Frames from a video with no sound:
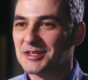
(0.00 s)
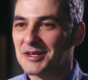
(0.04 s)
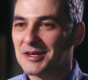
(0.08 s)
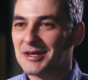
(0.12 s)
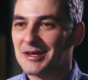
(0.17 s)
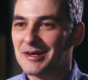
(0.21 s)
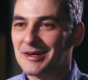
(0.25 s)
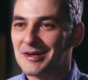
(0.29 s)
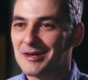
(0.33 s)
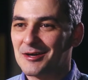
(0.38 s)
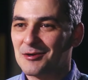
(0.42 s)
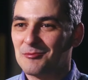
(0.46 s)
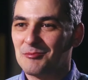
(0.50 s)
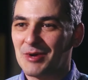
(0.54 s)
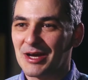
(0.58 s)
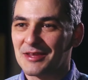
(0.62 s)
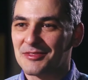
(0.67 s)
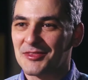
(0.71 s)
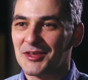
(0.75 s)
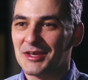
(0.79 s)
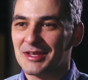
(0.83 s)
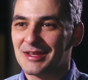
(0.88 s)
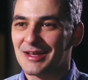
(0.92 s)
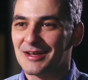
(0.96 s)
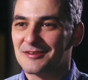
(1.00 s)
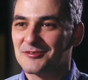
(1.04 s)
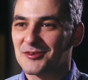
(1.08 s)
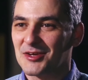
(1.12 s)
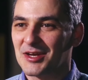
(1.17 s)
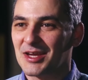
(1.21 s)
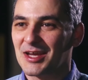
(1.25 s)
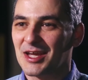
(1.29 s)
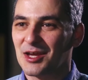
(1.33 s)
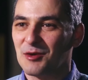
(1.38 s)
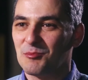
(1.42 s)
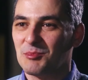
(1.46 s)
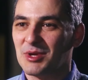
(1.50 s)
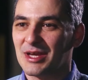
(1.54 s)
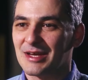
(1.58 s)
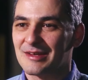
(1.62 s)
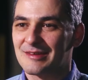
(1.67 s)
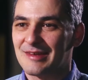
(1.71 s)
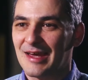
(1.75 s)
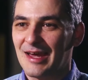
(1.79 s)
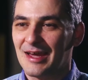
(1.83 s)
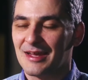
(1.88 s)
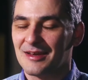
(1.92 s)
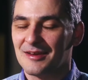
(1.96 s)
I think that's going to get me a
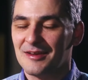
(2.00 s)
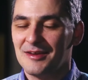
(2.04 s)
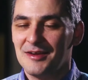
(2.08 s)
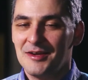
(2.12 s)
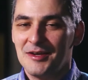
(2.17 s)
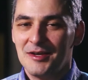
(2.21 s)
10.